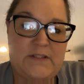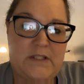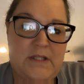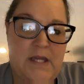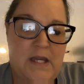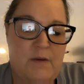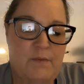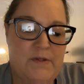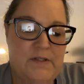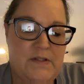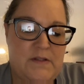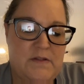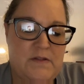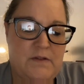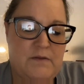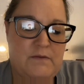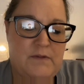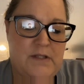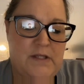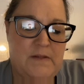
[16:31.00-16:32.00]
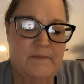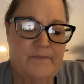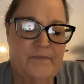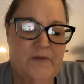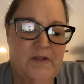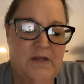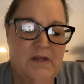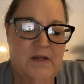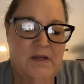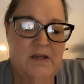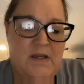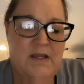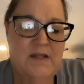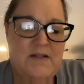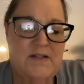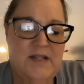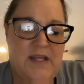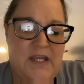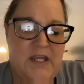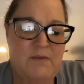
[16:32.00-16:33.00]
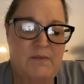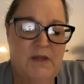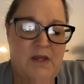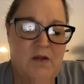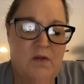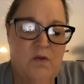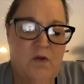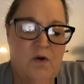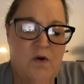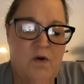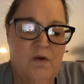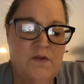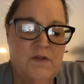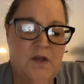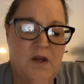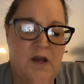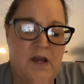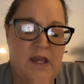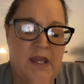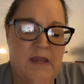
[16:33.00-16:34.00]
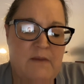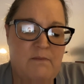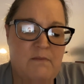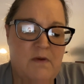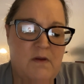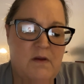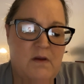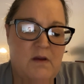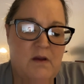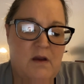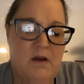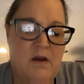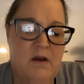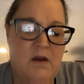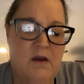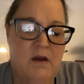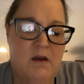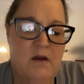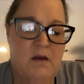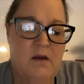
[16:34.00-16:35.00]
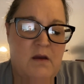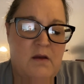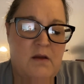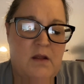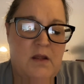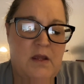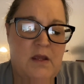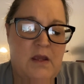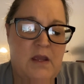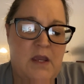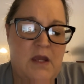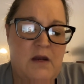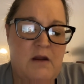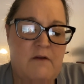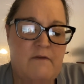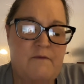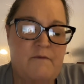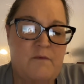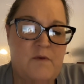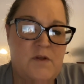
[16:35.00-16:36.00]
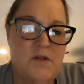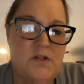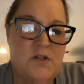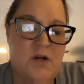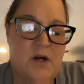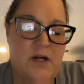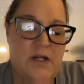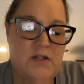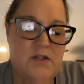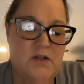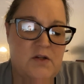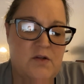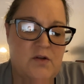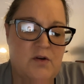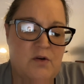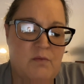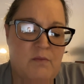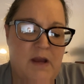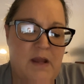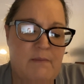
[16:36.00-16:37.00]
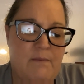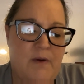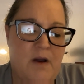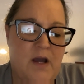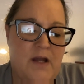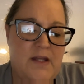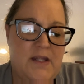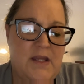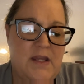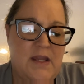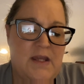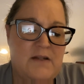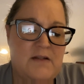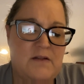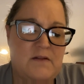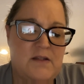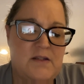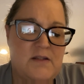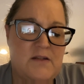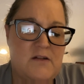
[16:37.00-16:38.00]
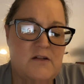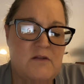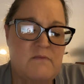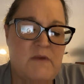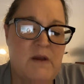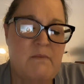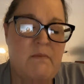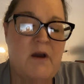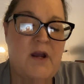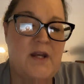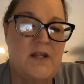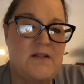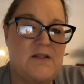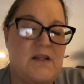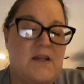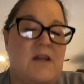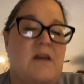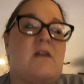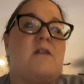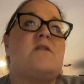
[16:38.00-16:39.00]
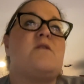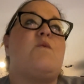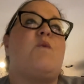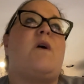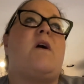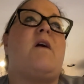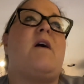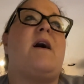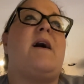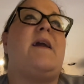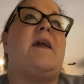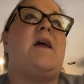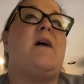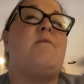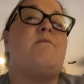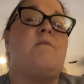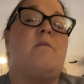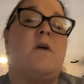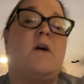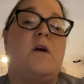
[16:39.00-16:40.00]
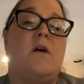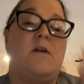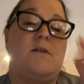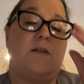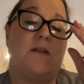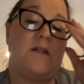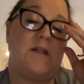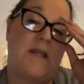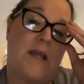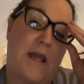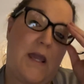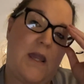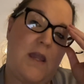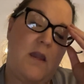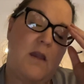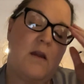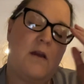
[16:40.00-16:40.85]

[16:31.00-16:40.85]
I would disagree. It's taken me a long time and of starting to know my body and to listen to my body to get to where I am today,